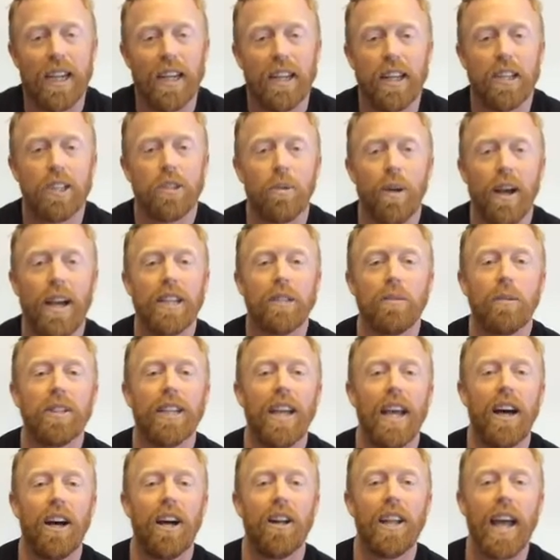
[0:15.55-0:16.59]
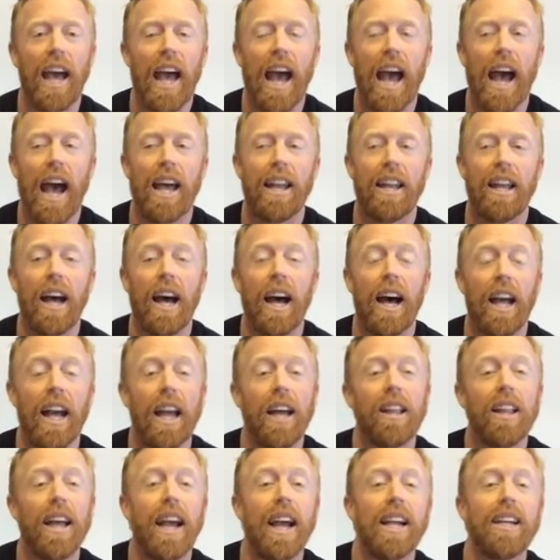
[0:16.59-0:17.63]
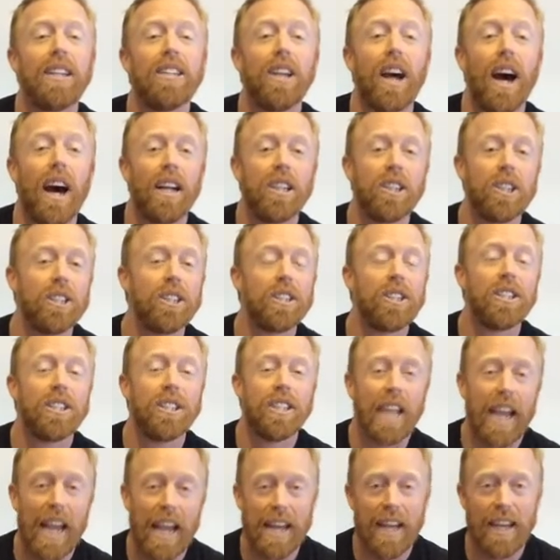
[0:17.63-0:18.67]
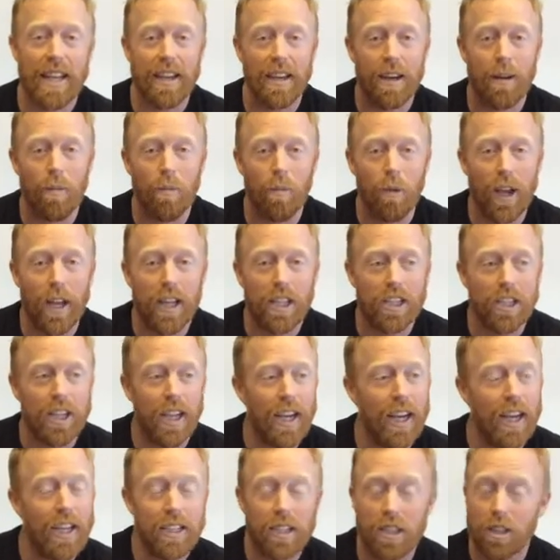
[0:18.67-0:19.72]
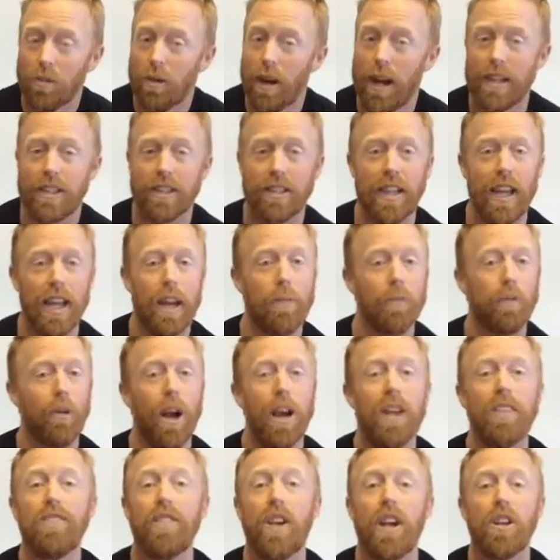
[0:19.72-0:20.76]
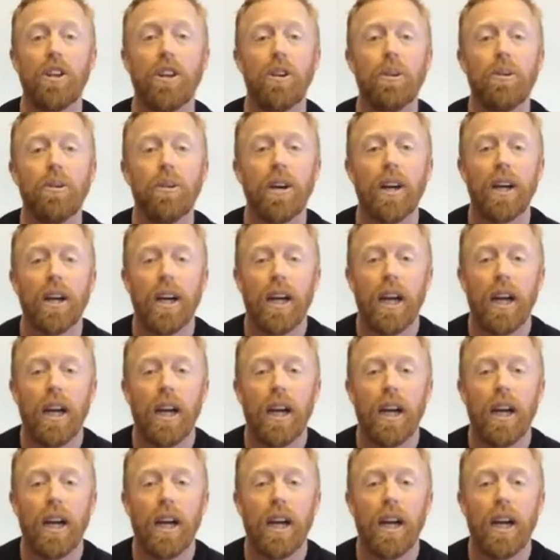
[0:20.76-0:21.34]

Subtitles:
This race was held at LA Dodger Stadium, which is a great stadium, great venue.